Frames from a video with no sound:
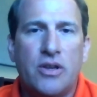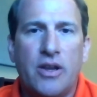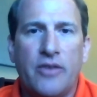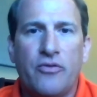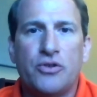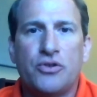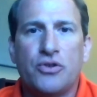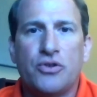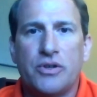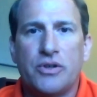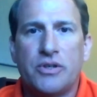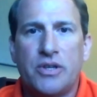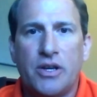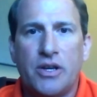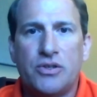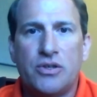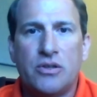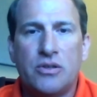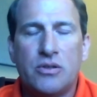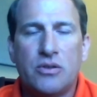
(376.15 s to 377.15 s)
different
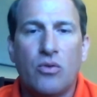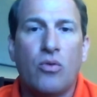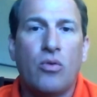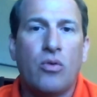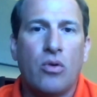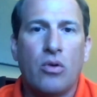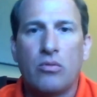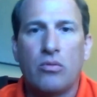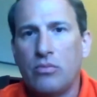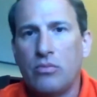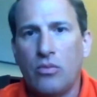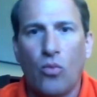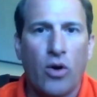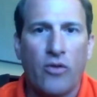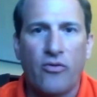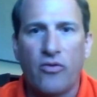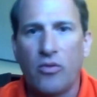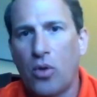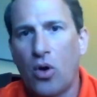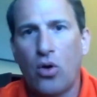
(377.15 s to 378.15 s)
jurisdictions or
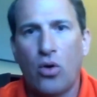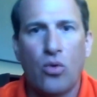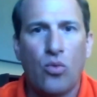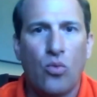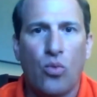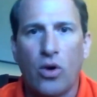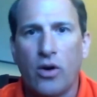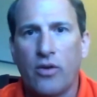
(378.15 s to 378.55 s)
work from home,